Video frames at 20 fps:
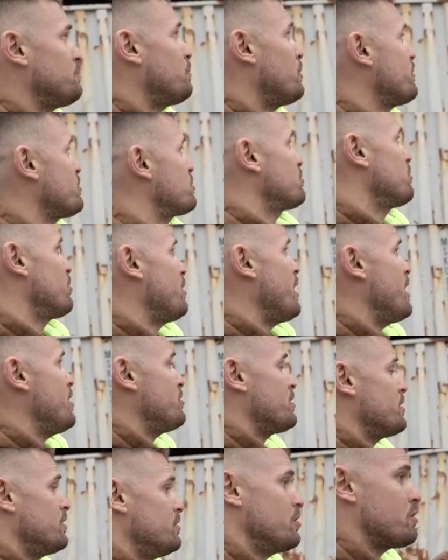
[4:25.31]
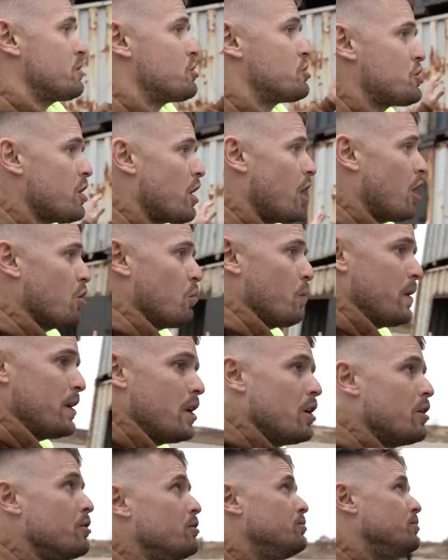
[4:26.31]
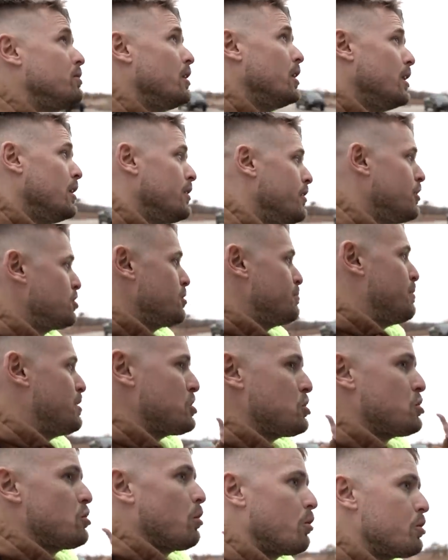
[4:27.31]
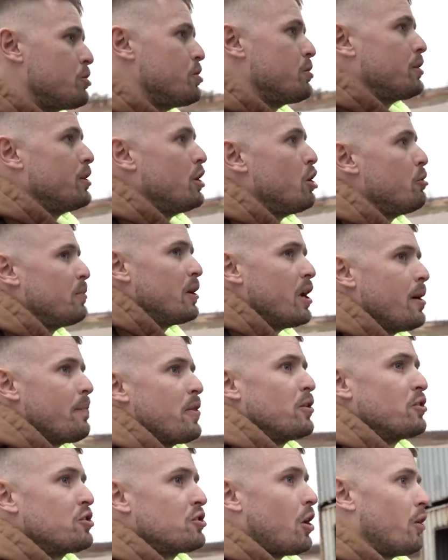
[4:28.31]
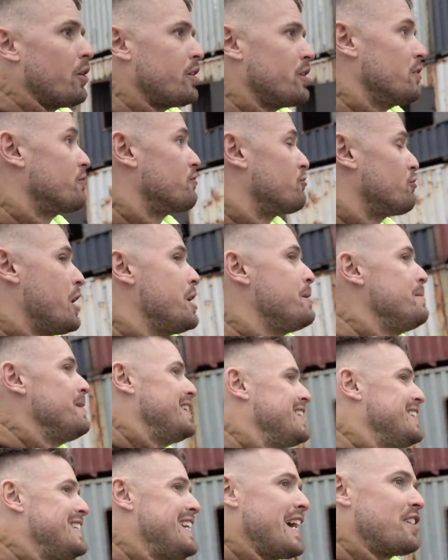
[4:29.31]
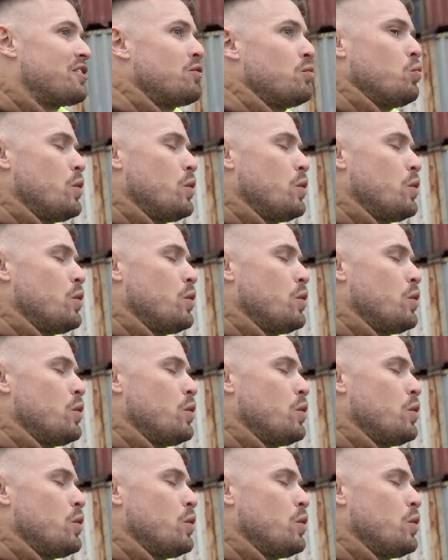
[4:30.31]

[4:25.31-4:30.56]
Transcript: is pretty much where we're at. You can shut all the windows. There's a bunch of doors you can open up. They're starting the framing next